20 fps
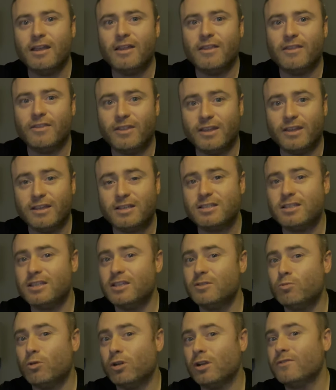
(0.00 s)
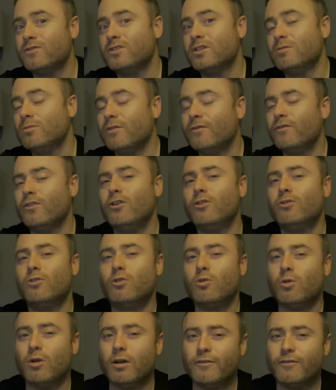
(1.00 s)
This is one I've seen reviewed on
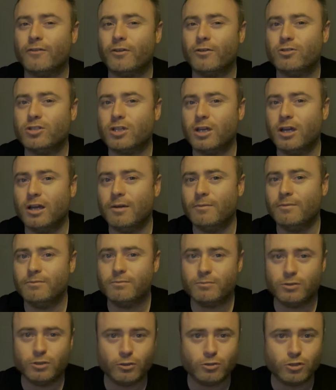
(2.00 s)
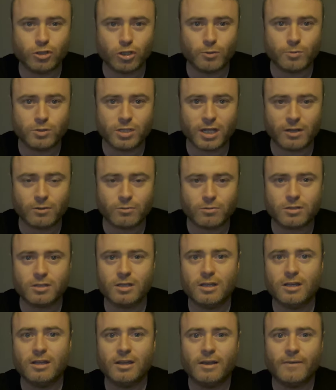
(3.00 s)
quite a few YouTube channels.
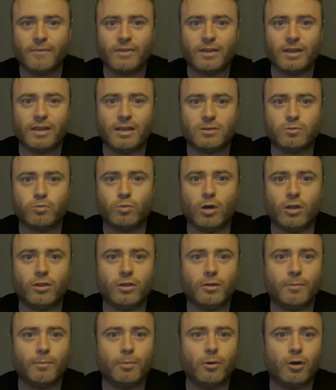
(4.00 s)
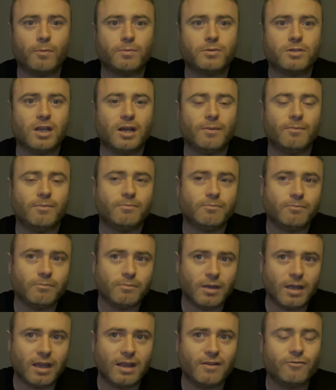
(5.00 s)
It's one that pops up
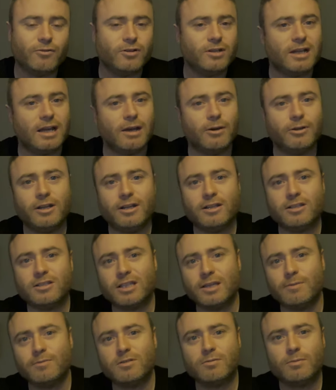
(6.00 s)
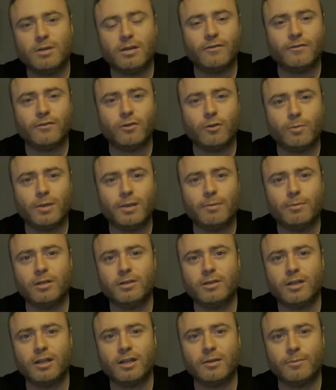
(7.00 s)
every now and then. It seems to me a few people have
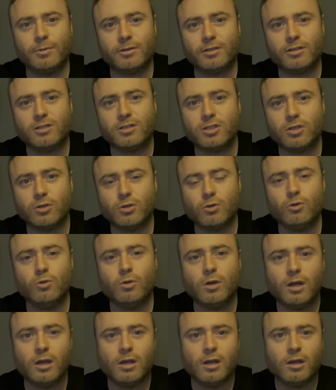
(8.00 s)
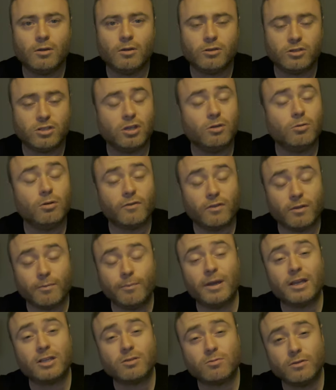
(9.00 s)
done it, but the two of the
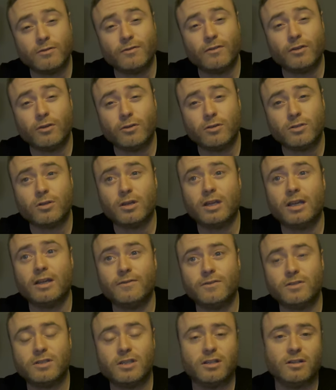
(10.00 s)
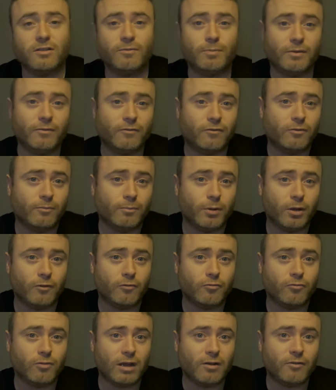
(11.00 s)
best reviews I have seen have been from both
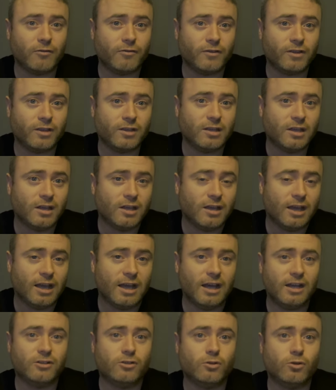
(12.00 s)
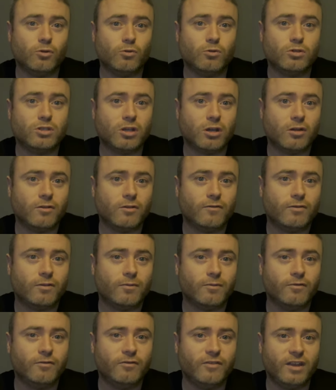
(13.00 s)
Ralphie and also from
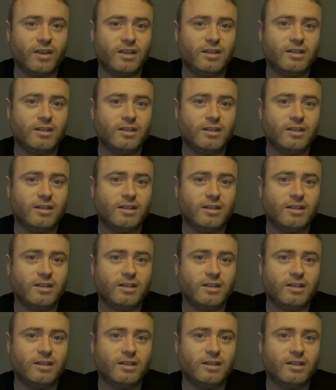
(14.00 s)
Vin